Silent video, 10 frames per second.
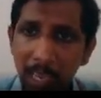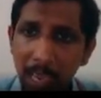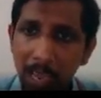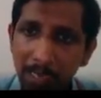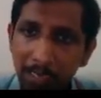
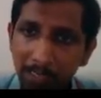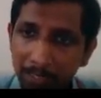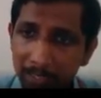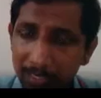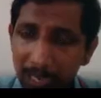and
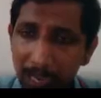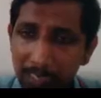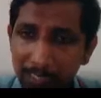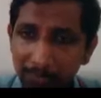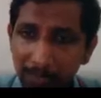this
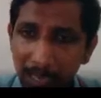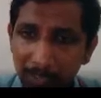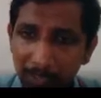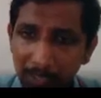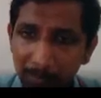action will
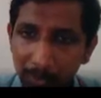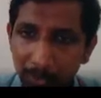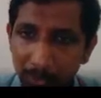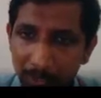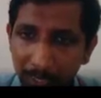actually
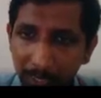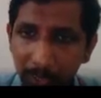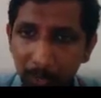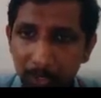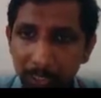produce a
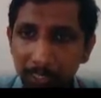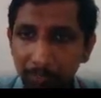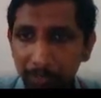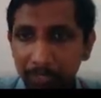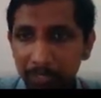twisting
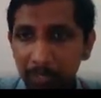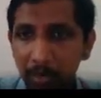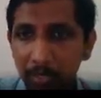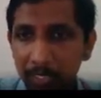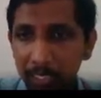effect
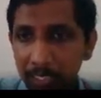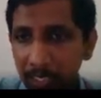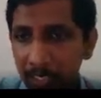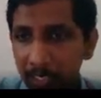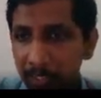on the
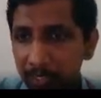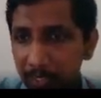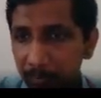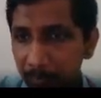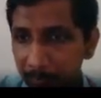
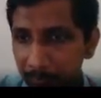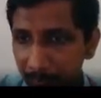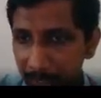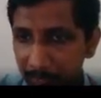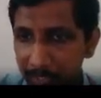
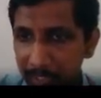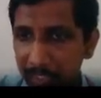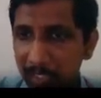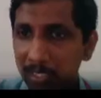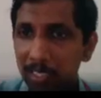beam which
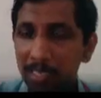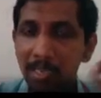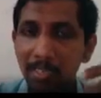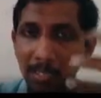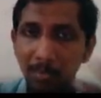is
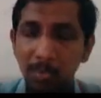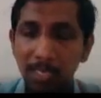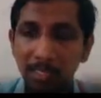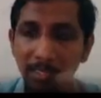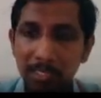
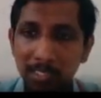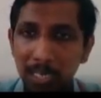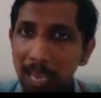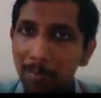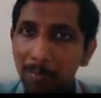supporting this
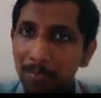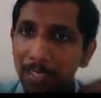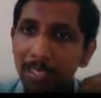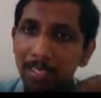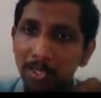slab.
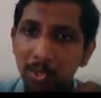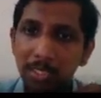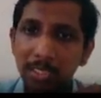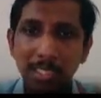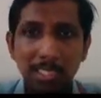So
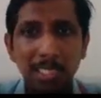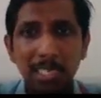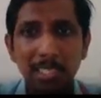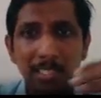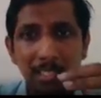in such
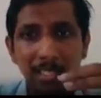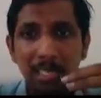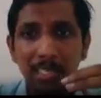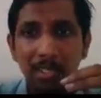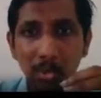cases,
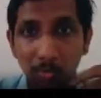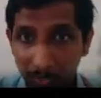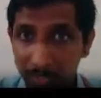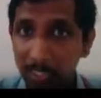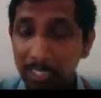so
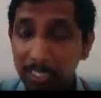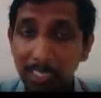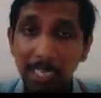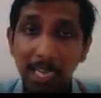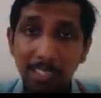first thing is
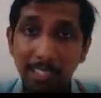that as a